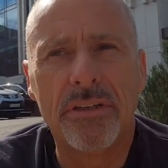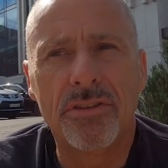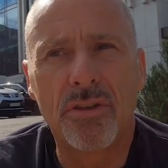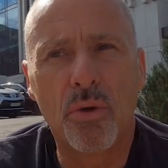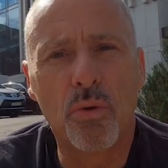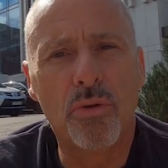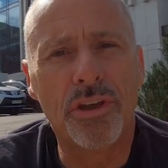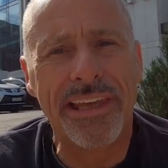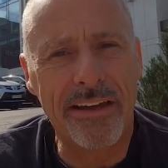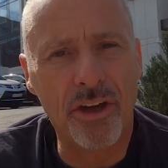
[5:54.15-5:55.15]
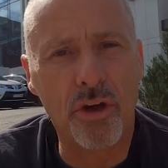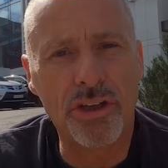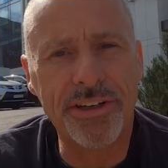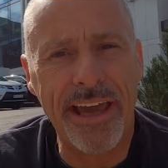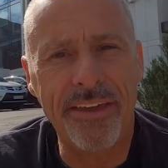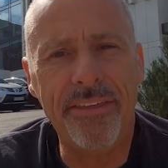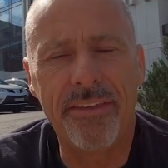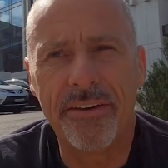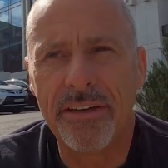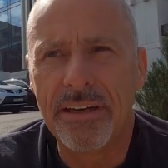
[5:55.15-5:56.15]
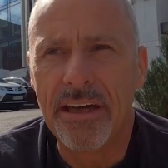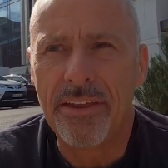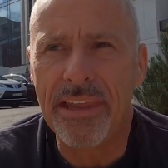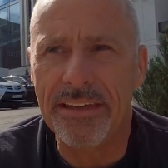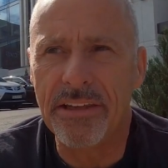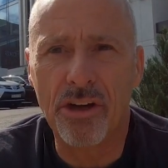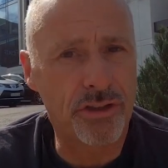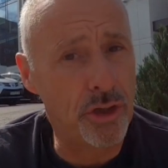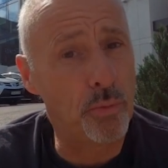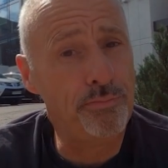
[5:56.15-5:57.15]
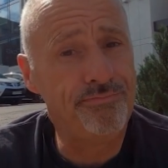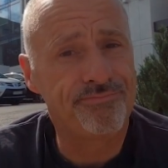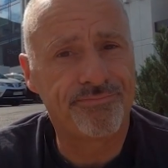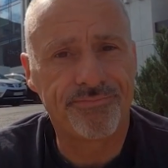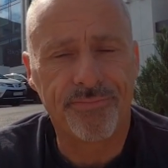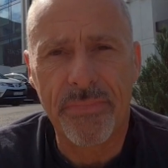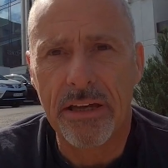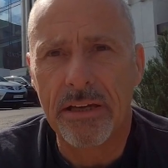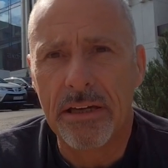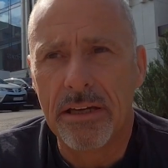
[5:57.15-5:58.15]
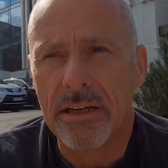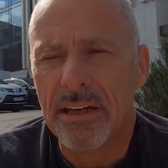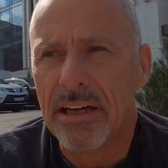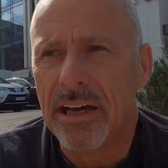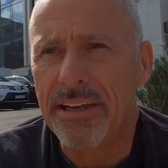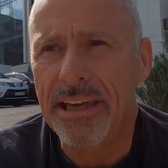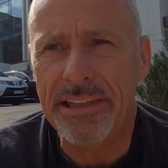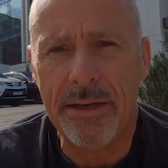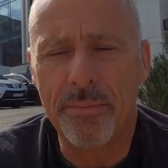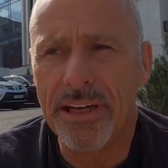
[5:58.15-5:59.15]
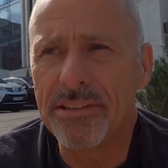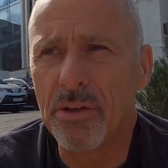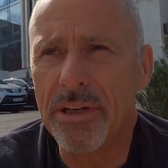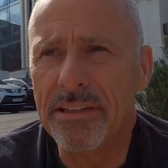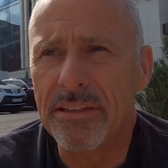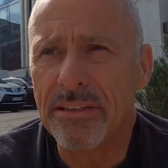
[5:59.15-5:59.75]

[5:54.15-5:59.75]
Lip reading: So they take out all your teeth, then they cut you open, and then the implants go in.